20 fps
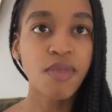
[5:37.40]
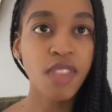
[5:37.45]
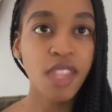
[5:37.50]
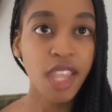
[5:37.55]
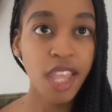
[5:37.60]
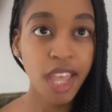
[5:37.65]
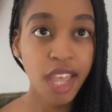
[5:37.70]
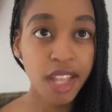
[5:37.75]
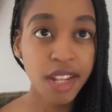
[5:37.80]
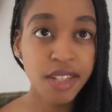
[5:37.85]

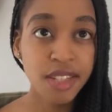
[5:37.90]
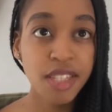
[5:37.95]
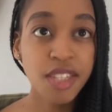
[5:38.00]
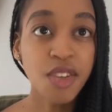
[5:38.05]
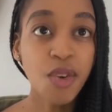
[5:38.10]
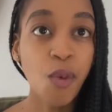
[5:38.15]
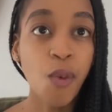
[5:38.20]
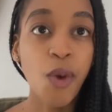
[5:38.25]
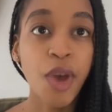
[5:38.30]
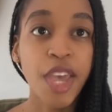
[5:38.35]
And in
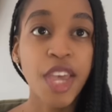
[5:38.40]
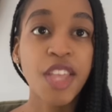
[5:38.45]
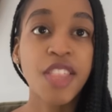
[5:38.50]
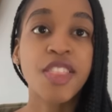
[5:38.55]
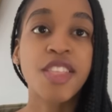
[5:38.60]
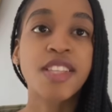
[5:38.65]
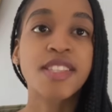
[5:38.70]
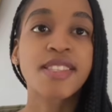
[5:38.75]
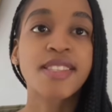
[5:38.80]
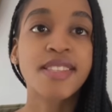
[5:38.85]
a way,
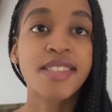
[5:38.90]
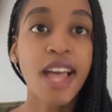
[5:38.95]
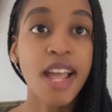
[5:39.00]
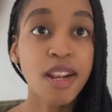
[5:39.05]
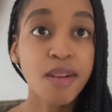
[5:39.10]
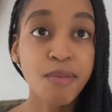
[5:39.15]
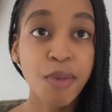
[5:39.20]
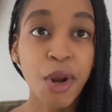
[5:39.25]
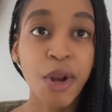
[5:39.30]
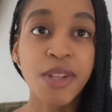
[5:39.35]
the
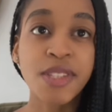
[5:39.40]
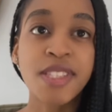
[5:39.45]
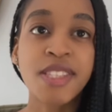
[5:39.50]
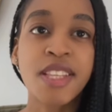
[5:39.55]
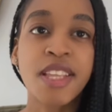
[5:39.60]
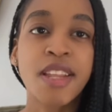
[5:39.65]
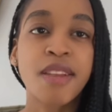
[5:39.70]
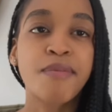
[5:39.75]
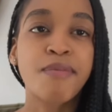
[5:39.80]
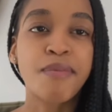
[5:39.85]
Sun
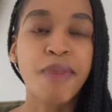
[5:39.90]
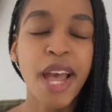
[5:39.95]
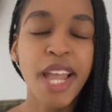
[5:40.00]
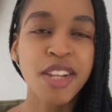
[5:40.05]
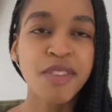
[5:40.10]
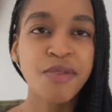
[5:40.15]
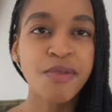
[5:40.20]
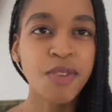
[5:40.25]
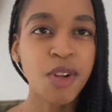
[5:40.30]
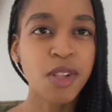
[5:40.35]
person by
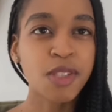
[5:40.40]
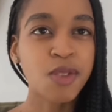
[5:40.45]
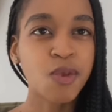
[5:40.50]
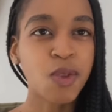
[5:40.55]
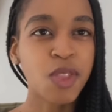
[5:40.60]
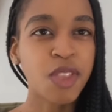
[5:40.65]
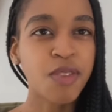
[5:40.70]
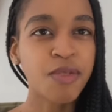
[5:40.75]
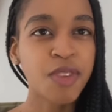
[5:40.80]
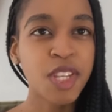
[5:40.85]
default
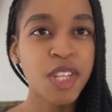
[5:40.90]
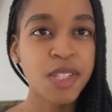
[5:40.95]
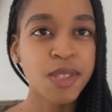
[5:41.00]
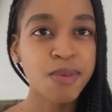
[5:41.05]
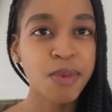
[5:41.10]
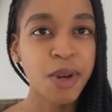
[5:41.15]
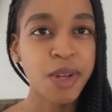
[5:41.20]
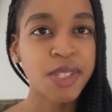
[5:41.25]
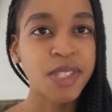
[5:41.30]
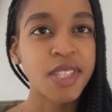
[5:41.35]
with the Venus
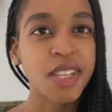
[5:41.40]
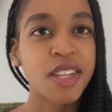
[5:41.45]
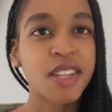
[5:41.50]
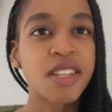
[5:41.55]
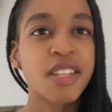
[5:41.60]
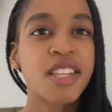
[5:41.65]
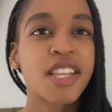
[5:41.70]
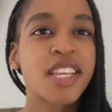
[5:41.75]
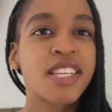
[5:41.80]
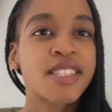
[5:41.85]

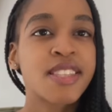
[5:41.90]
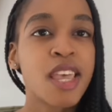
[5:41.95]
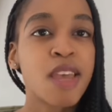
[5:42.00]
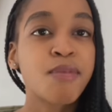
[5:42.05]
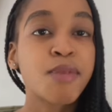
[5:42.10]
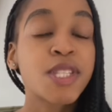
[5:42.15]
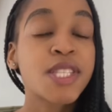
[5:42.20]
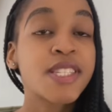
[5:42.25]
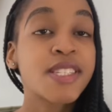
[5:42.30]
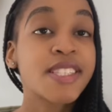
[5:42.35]
person is
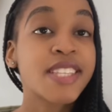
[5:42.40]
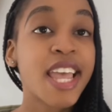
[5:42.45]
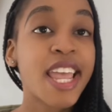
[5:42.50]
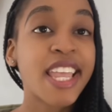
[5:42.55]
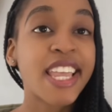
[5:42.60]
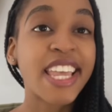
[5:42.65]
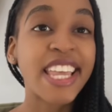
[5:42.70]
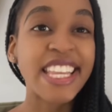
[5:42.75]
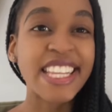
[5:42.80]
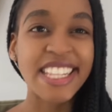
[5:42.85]
able to
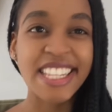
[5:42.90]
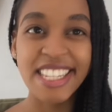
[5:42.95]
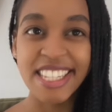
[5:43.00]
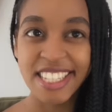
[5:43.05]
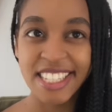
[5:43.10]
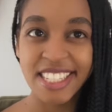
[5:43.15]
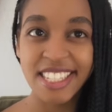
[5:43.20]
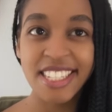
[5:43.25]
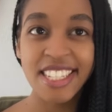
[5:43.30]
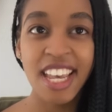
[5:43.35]
take a
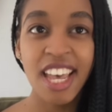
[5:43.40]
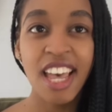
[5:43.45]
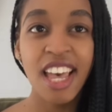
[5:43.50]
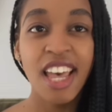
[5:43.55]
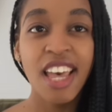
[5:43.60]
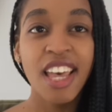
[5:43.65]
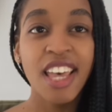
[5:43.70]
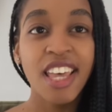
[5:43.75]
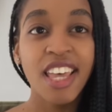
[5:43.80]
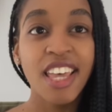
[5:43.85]
lead
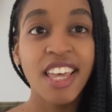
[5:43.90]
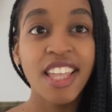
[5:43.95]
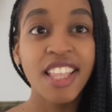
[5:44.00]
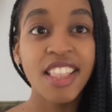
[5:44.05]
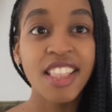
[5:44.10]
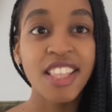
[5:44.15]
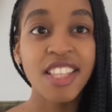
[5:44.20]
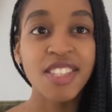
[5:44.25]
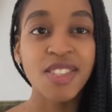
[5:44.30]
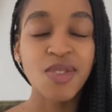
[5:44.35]

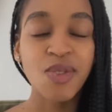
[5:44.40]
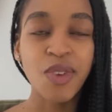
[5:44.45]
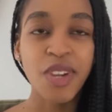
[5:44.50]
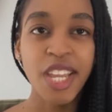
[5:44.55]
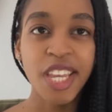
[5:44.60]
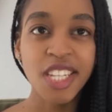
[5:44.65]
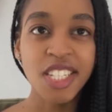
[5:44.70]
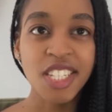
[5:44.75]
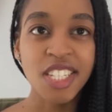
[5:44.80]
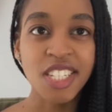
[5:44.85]
in this
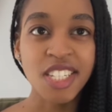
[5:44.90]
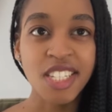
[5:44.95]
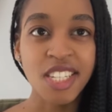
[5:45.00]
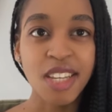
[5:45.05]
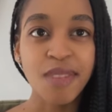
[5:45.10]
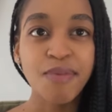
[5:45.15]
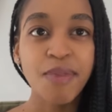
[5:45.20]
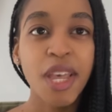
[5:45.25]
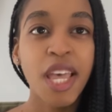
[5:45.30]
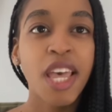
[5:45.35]

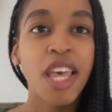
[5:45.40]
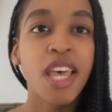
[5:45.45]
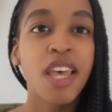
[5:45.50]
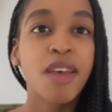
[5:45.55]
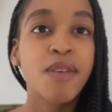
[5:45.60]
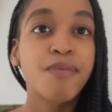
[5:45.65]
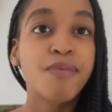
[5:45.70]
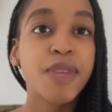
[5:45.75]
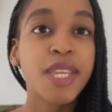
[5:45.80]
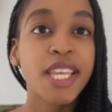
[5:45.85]
relationship,
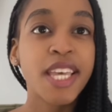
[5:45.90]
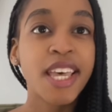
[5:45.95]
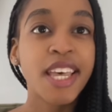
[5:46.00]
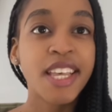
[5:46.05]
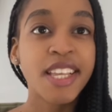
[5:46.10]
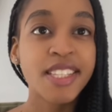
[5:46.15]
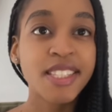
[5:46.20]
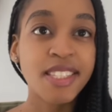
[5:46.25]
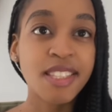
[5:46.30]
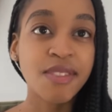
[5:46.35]

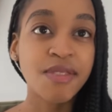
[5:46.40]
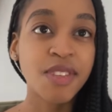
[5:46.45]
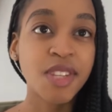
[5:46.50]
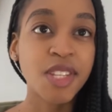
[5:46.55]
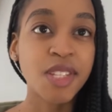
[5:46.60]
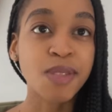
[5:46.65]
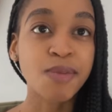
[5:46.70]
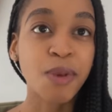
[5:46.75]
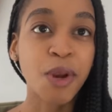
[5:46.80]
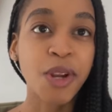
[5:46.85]
because the
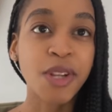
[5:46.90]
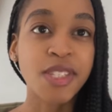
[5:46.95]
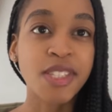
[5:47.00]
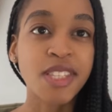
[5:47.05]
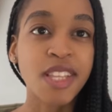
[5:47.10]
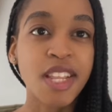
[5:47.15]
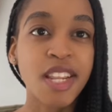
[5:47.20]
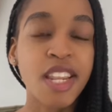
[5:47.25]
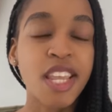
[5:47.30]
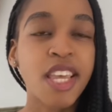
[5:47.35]
Venus
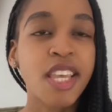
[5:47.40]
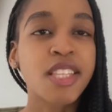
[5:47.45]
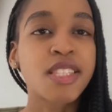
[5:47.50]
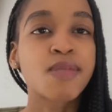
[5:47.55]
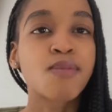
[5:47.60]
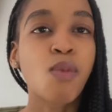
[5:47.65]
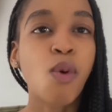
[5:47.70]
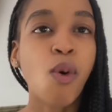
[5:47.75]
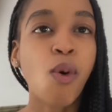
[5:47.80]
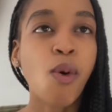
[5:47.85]
person
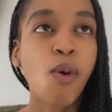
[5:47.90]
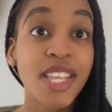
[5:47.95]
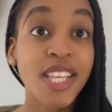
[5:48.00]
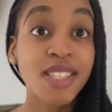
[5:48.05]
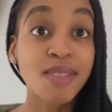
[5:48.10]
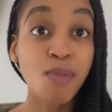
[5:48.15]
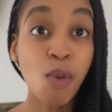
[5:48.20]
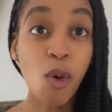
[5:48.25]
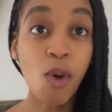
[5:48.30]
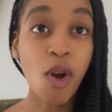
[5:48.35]
is
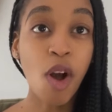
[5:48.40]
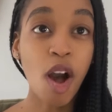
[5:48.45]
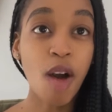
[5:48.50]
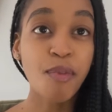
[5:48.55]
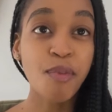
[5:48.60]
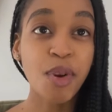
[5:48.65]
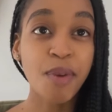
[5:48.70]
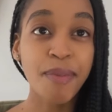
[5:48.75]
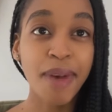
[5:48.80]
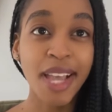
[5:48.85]
more
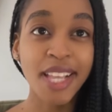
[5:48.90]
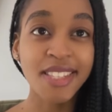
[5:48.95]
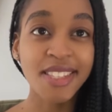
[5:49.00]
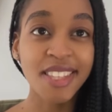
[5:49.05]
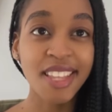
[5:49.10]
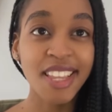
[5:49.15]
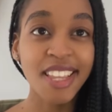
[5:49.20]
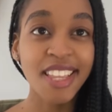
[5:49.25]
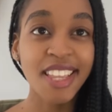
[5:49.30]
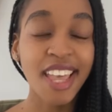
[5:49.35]

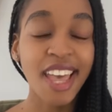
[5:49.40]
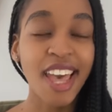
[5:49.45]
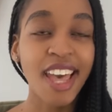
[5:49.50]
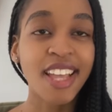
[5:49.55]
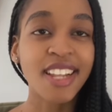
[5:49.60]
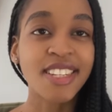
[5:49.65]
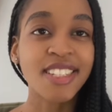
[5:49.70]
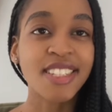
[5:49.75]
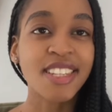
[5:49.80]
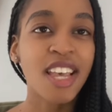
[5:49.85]
compromising
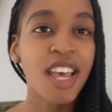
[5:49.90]
and